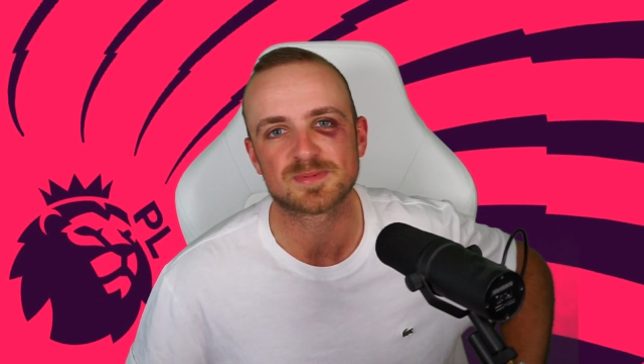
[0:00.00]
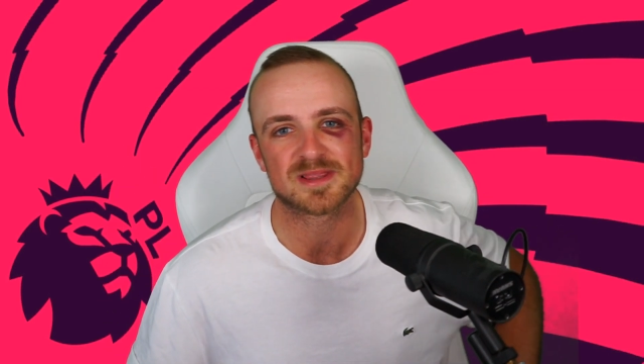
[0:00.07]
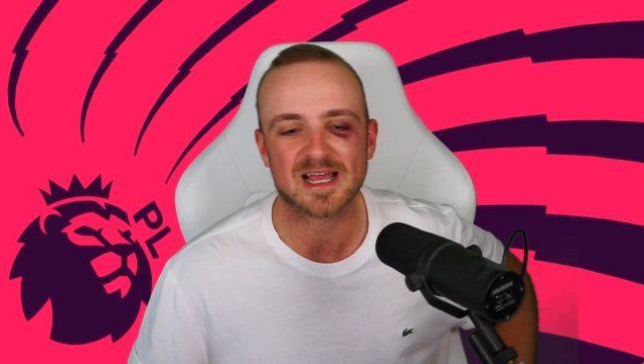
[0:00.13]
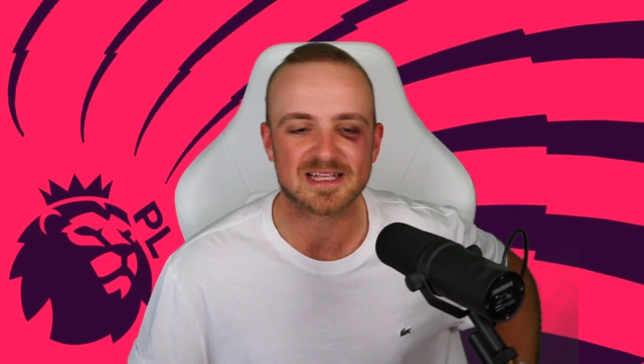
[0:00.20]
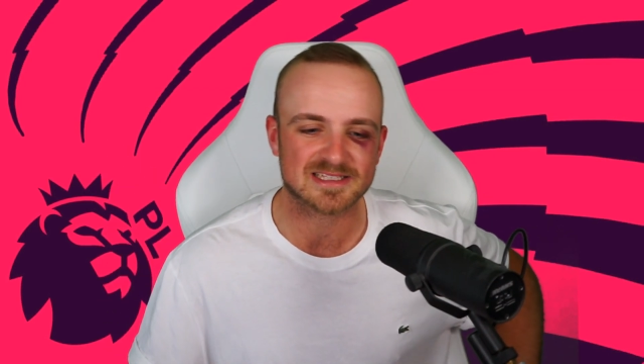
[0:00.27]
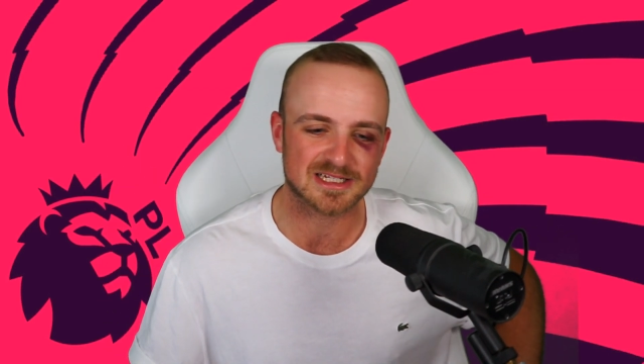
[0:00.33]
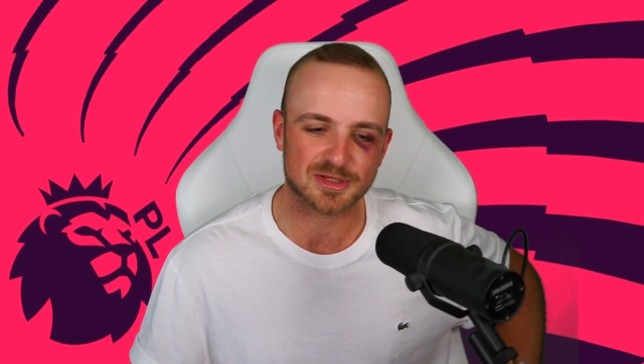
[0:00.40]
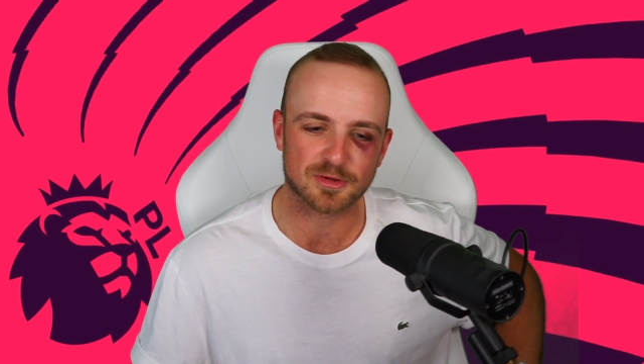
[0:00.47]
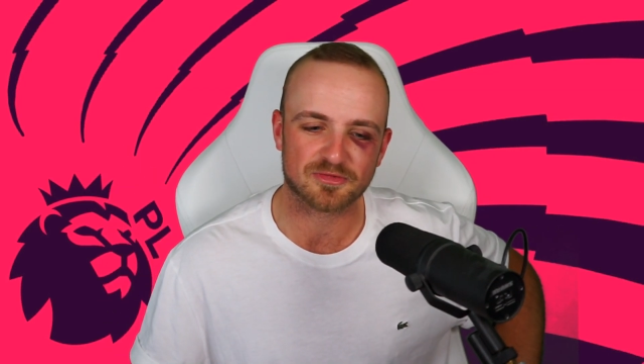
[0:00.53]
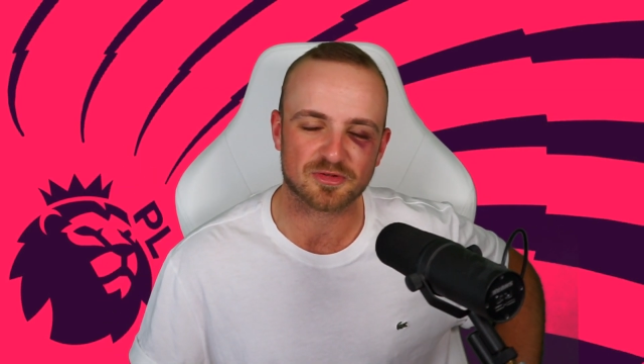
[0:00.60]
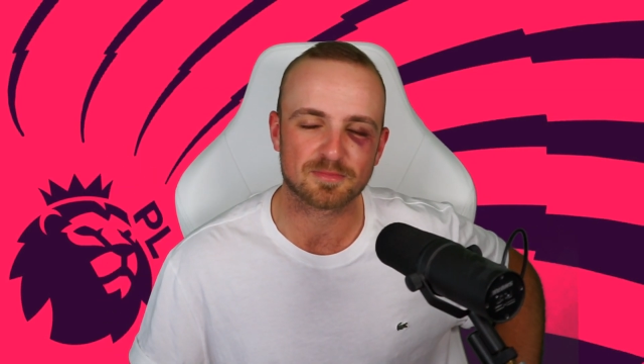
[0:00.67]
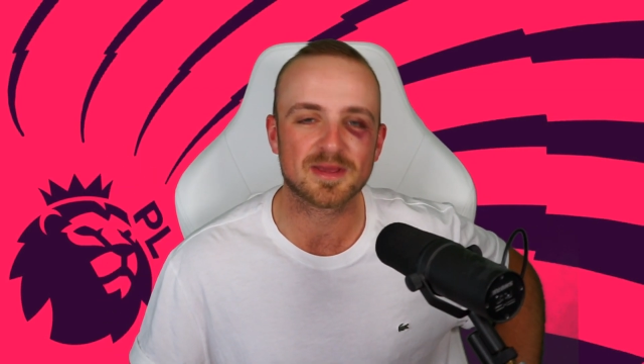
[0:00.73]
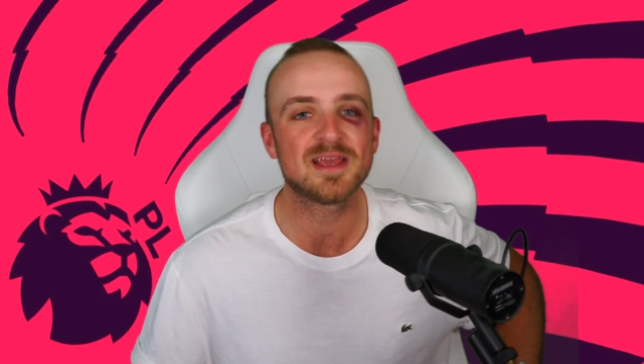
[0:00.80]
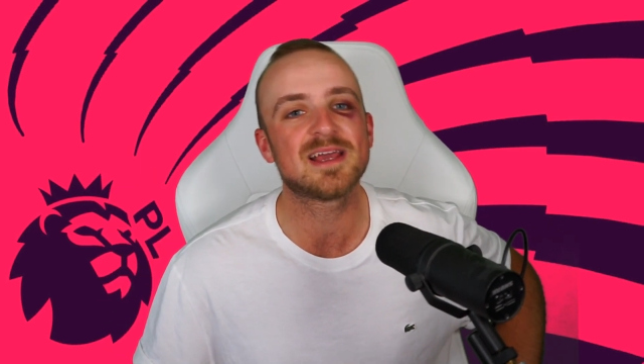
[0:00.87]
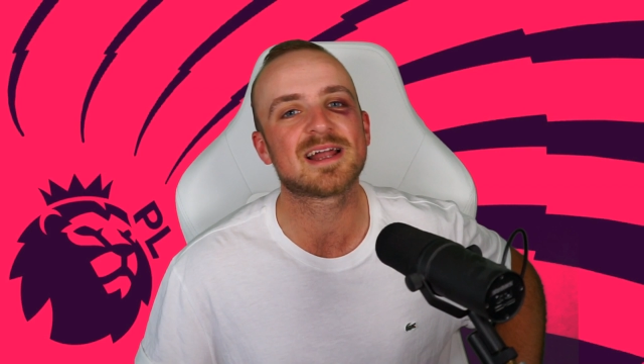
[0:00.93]
But that is going to do it for
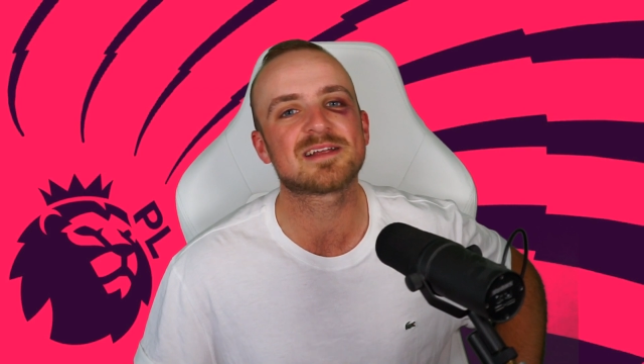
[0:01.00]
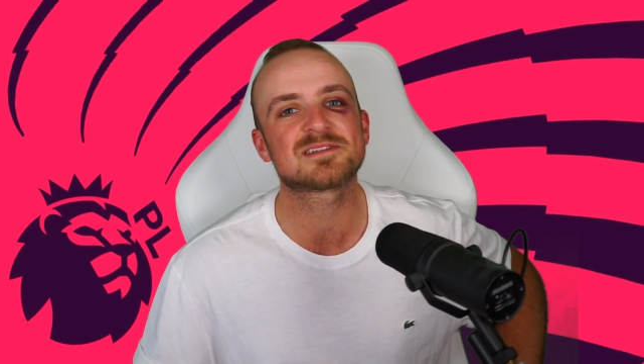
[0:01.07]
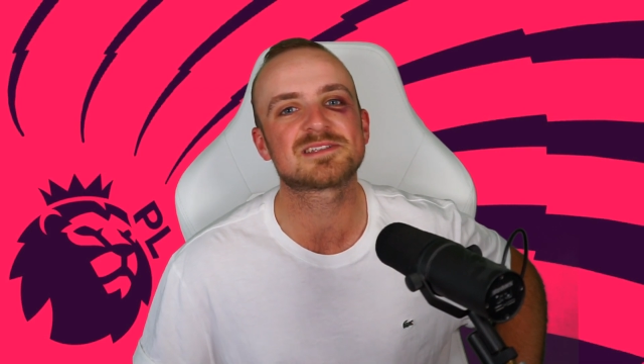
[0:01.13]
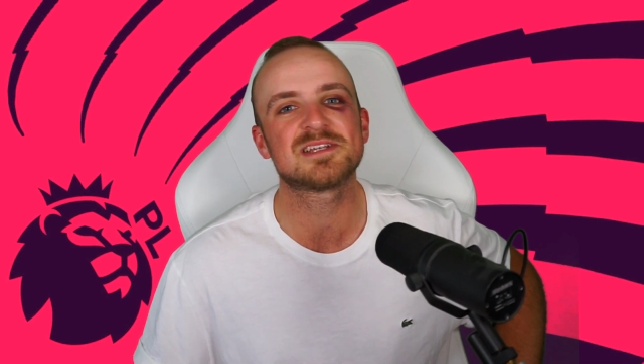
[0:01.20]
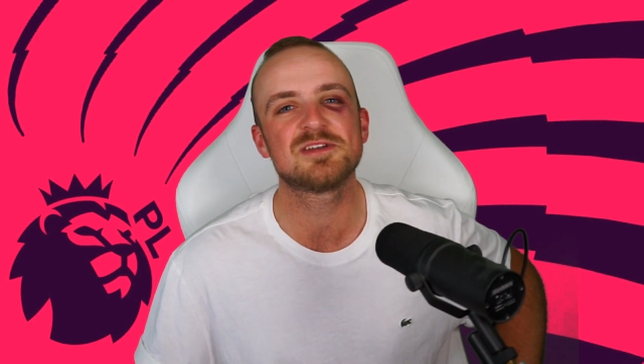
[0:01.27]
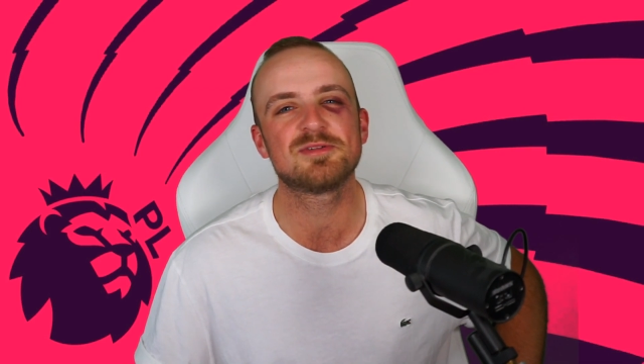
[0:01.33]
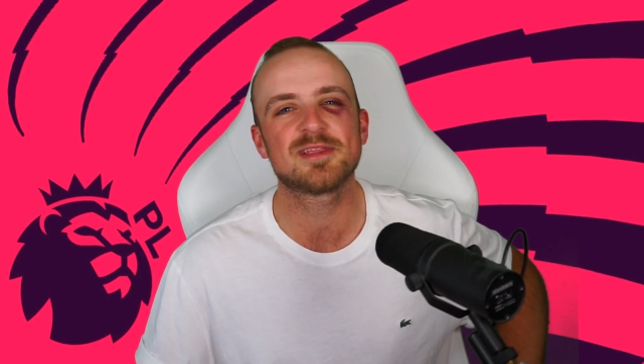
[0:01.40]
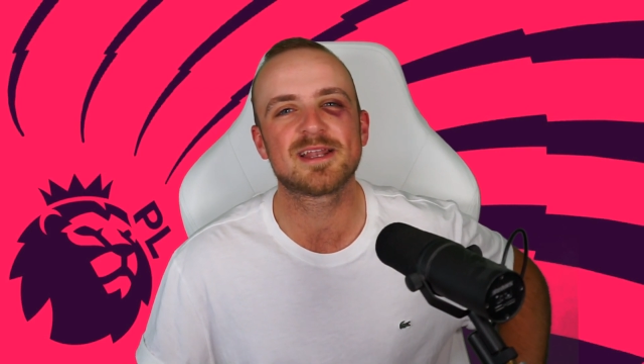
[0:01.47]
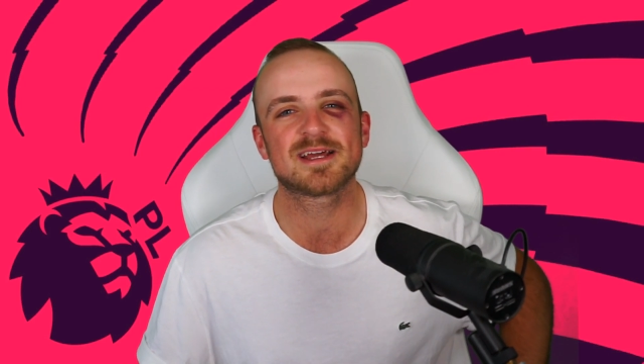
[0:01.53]
me and I'll see you in the